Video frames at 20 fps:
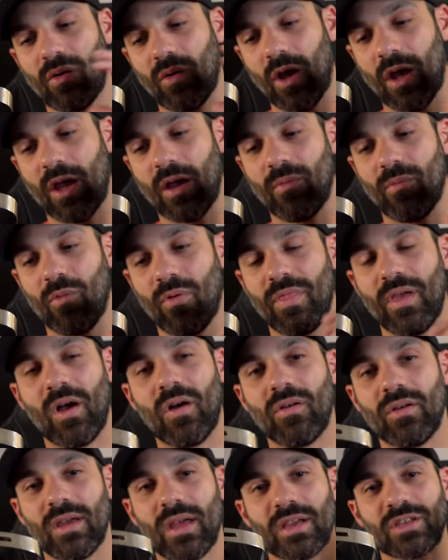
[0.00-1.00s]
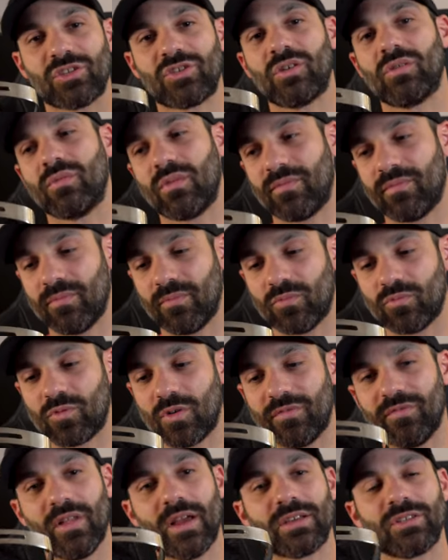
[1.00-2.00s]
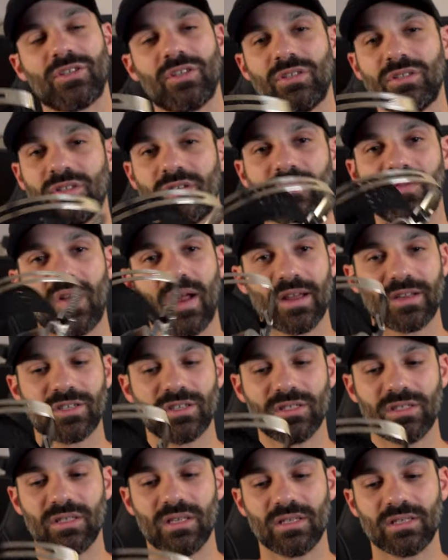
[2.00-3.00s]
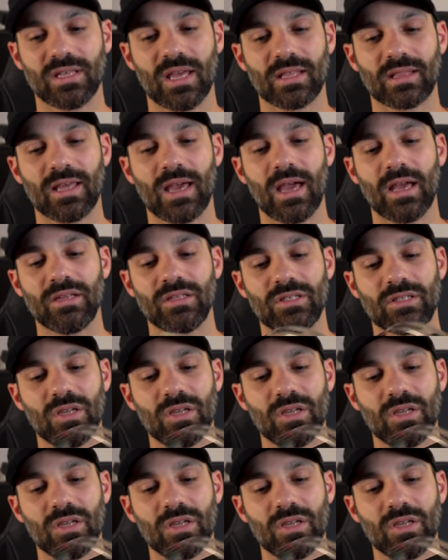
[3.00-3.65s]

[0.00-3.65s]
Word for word: um, without extra re reflections, diffractions, things like that.